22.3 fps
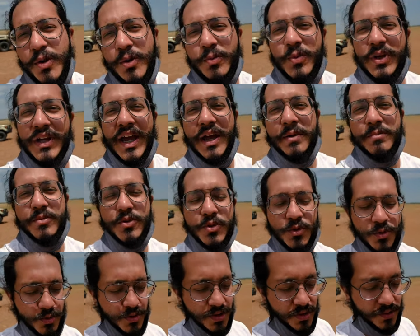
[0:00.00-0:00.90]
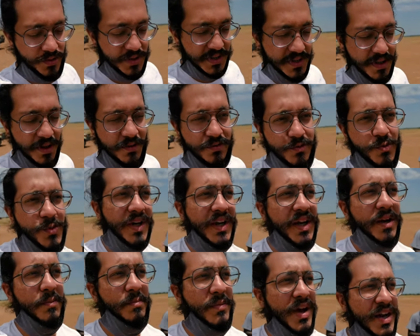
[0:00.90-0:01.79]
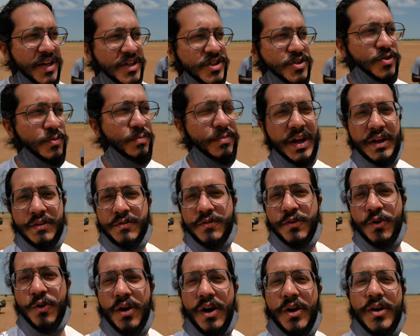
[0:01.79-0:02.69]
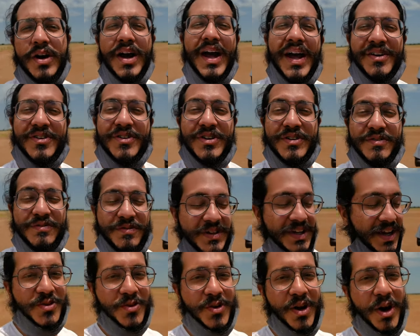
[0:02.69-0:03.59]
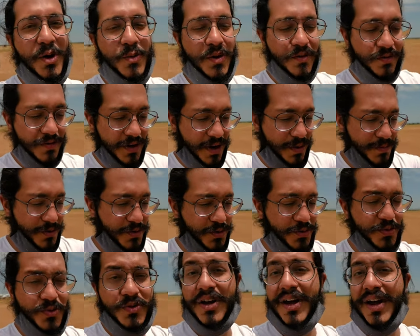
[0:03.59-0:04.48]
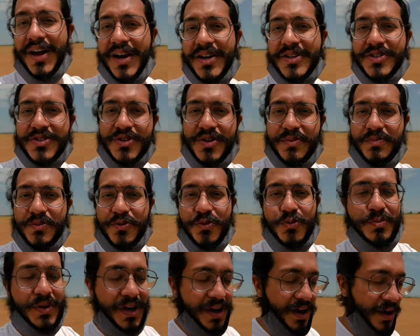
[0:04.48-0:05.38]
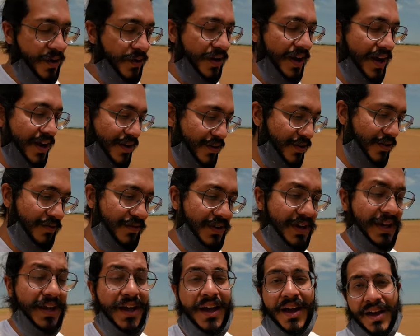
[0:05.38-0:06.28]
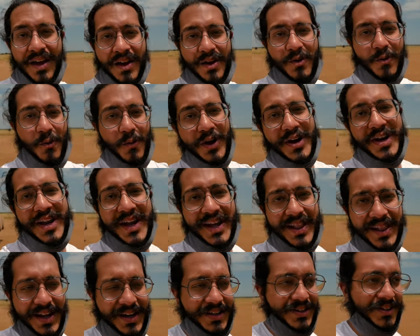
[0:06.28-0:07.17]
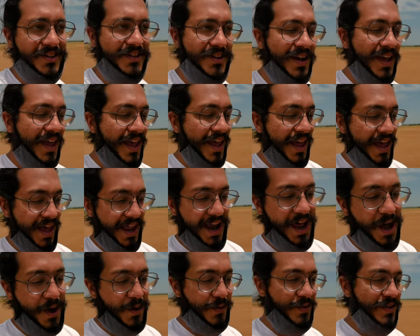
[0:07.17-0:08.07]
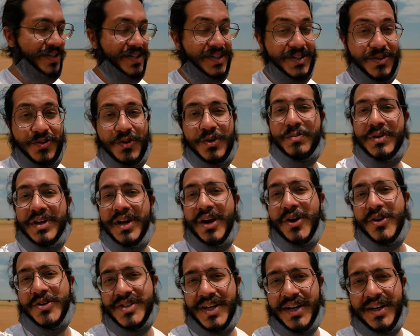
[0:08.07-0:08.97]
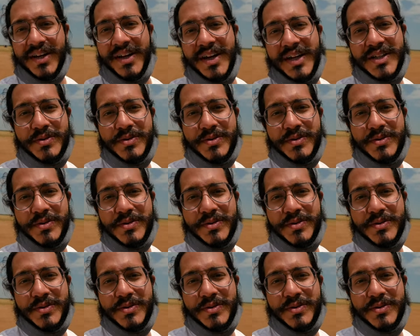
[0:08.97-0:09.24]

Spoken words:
when we came to the reserve, we didn't manage to pay for our entry fee. So now we've come to the airstrip to pay our entry fee one day later. And now this is going to be our second